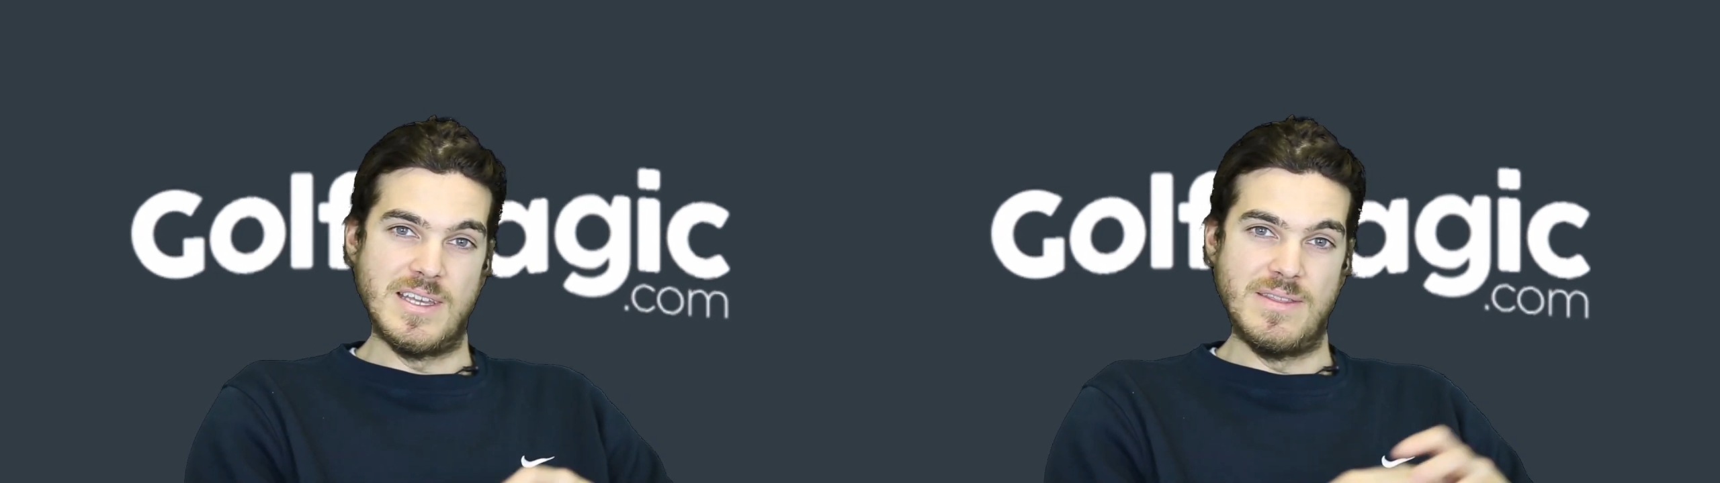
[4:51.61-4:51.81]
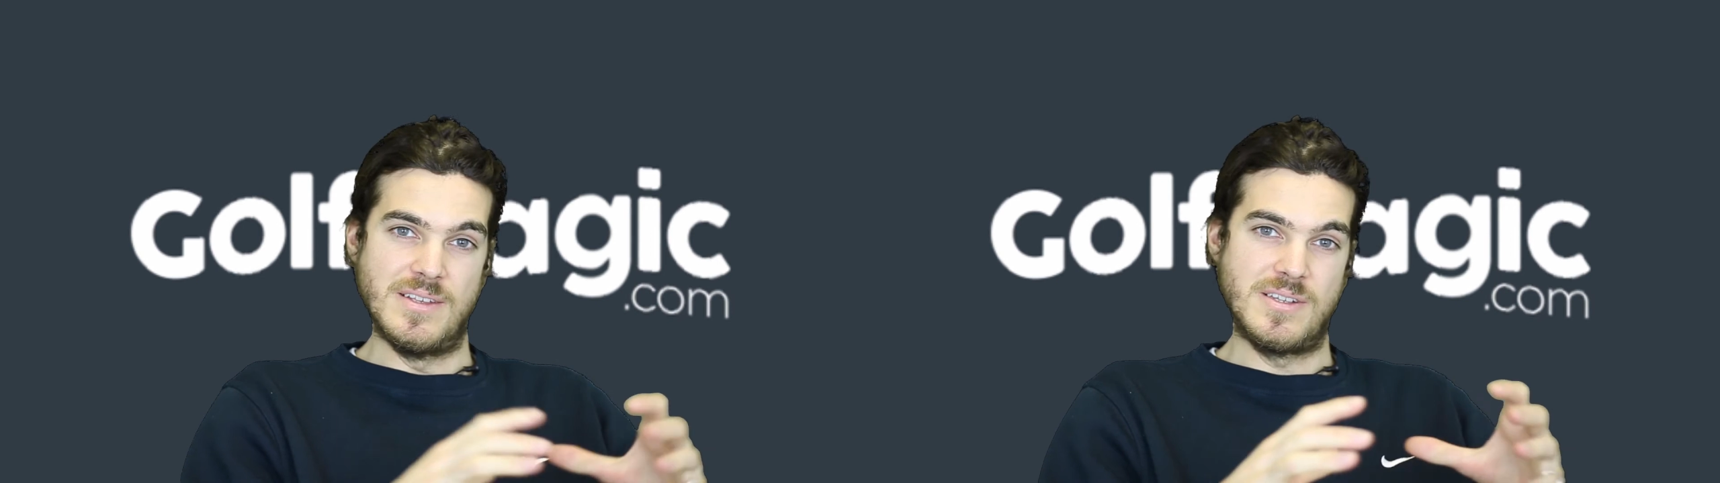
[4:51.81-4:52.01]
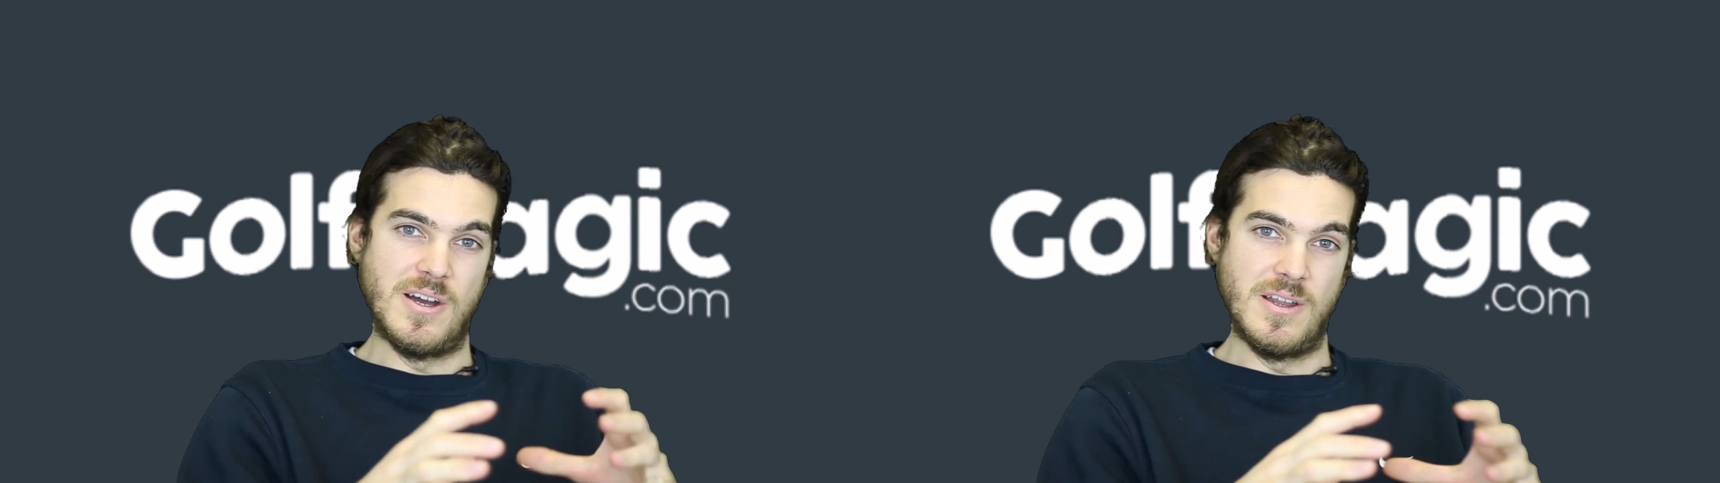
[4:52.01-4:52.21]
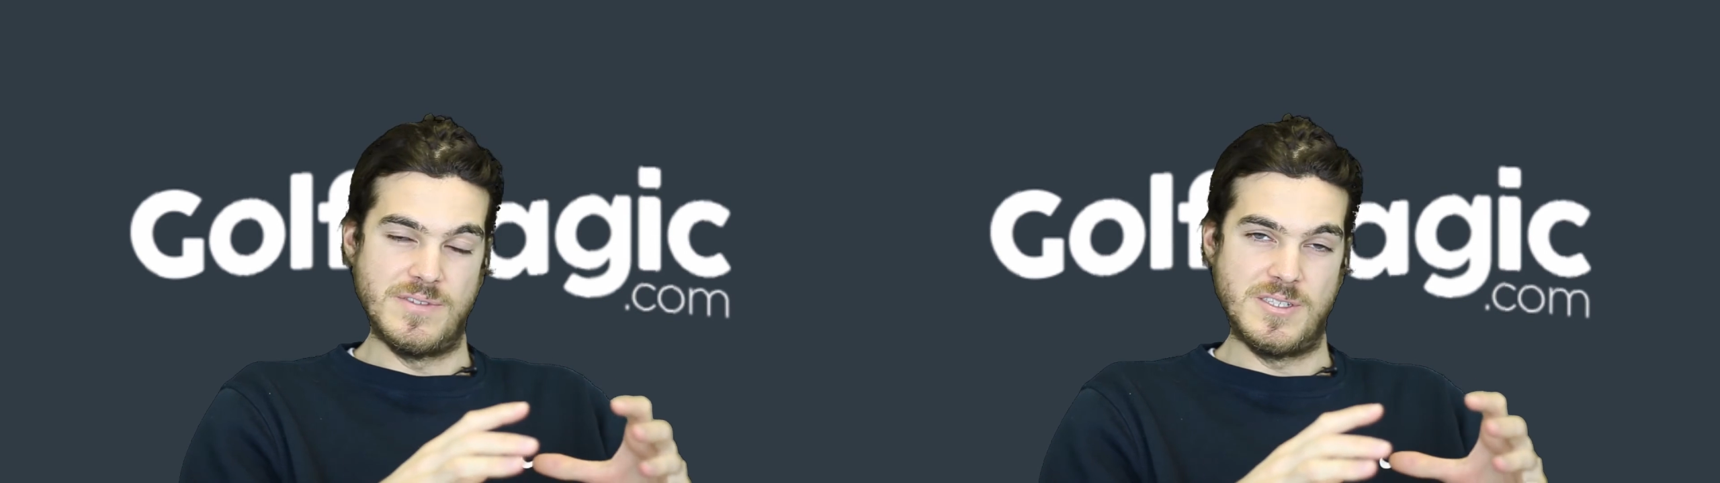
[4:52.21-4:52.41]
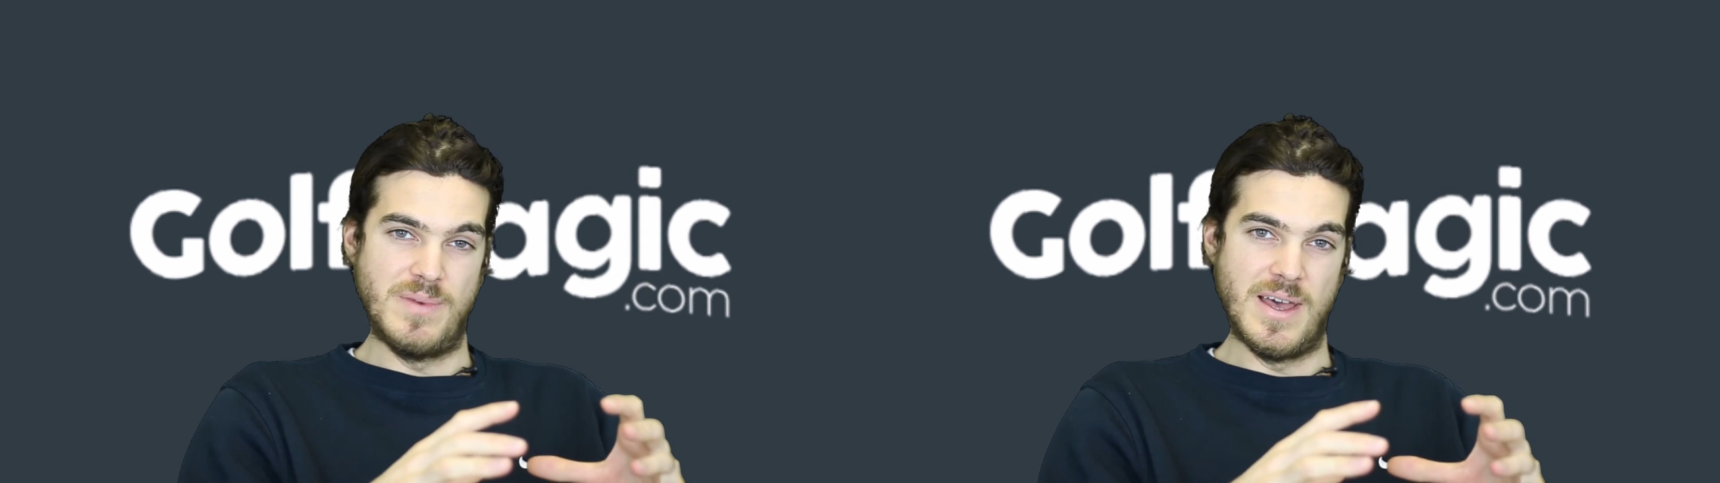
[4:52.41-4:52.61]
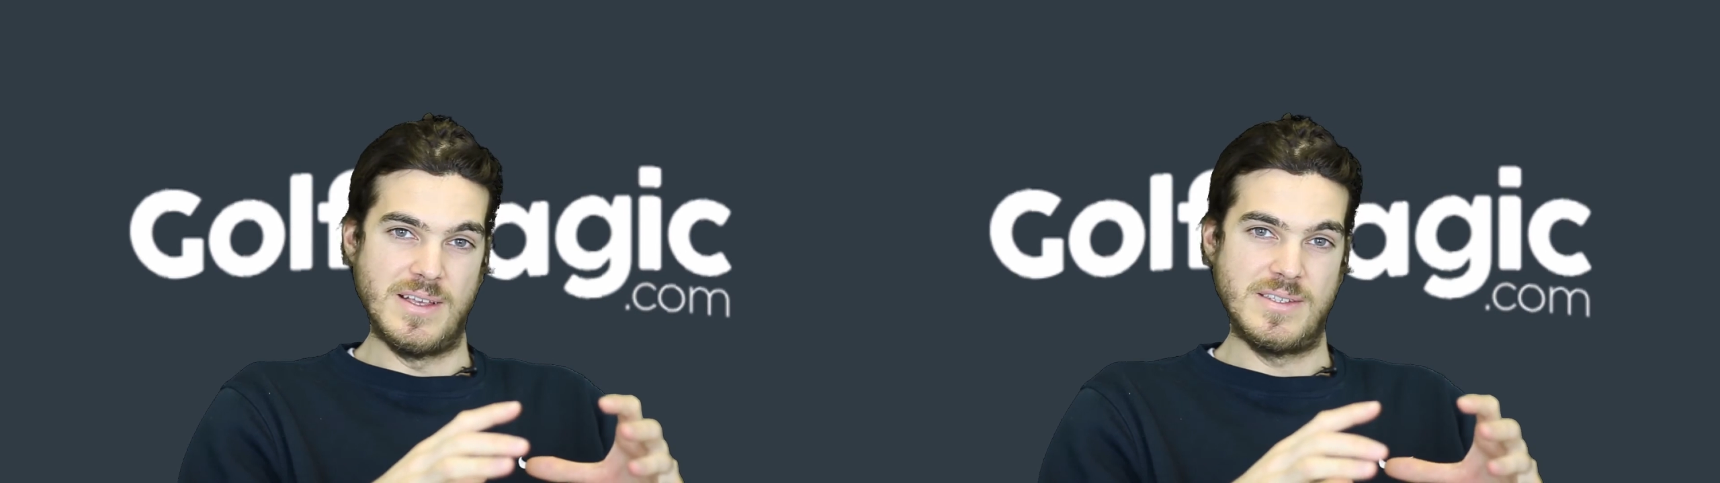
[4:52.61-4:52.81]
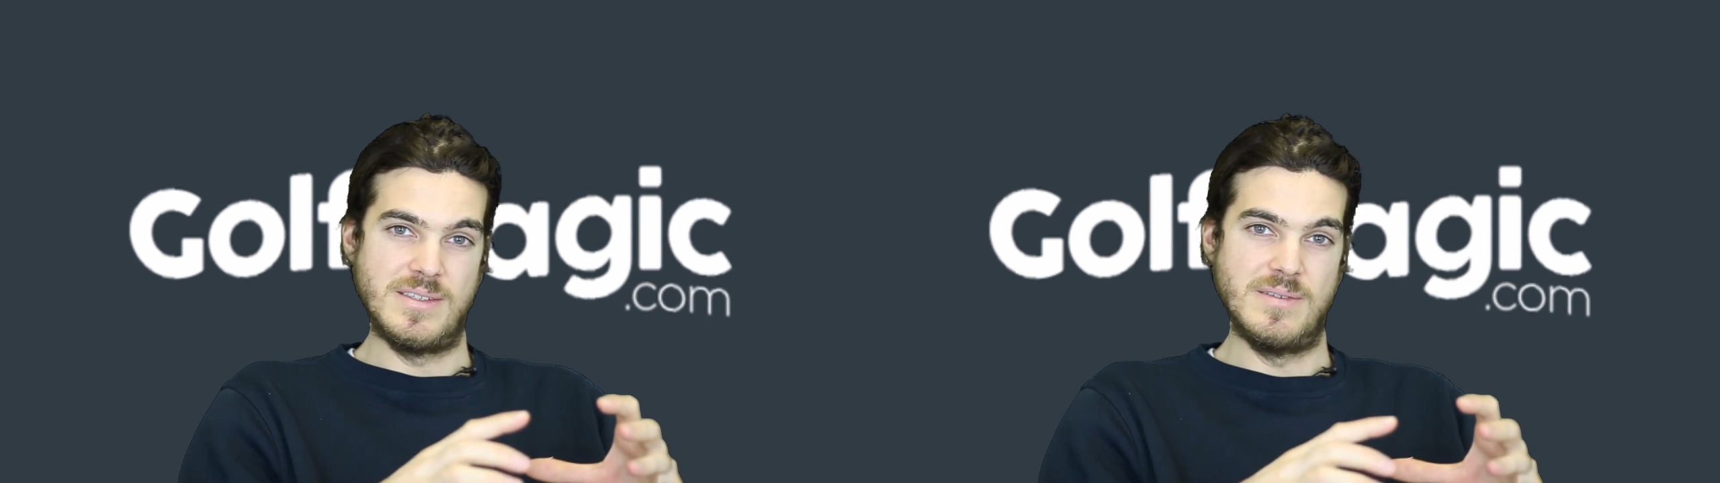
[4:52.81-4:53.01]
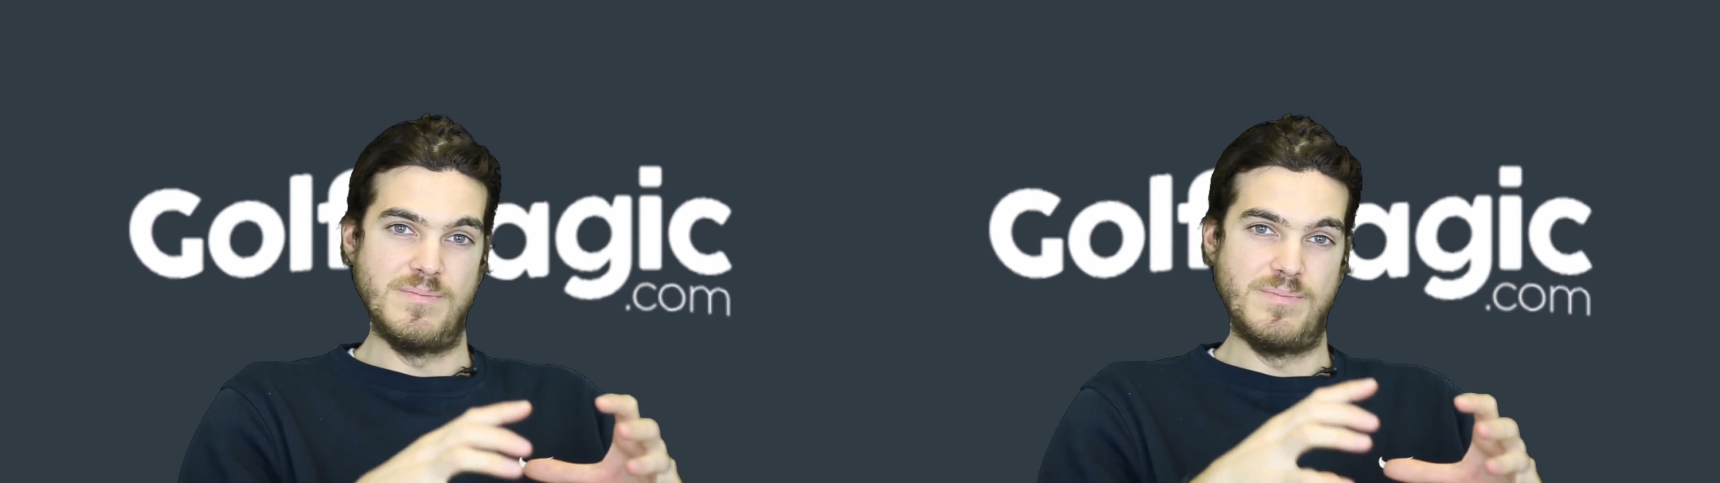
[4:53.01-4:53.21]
in this kind of space.